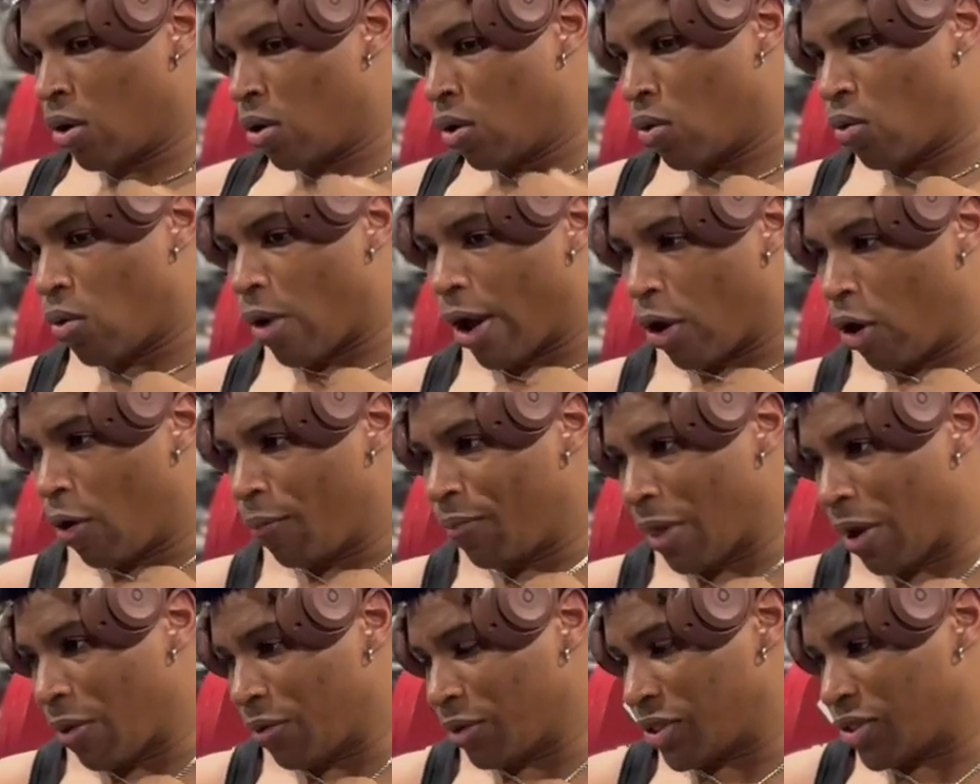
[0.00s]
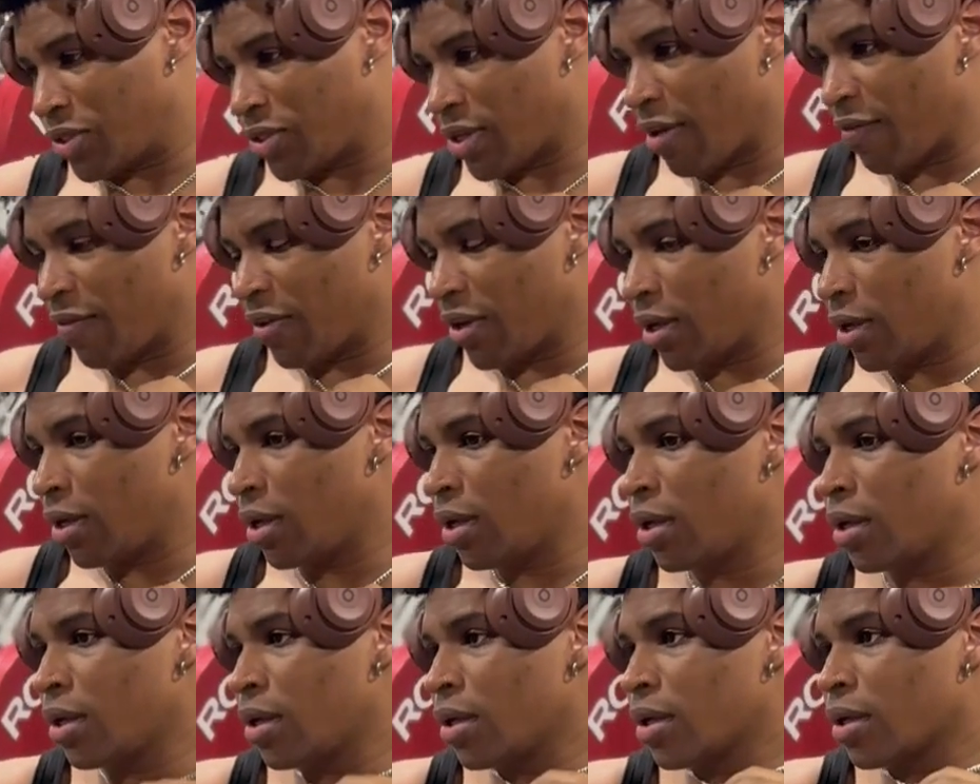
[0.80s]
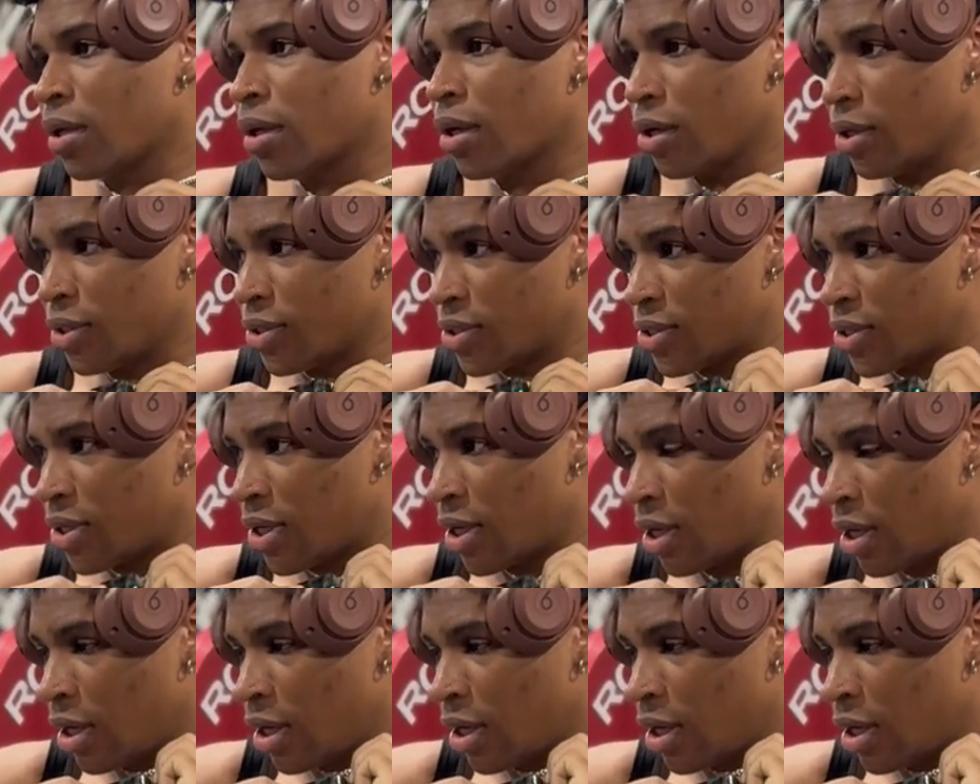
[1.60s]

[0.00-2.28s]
Well, I hope that was 7, because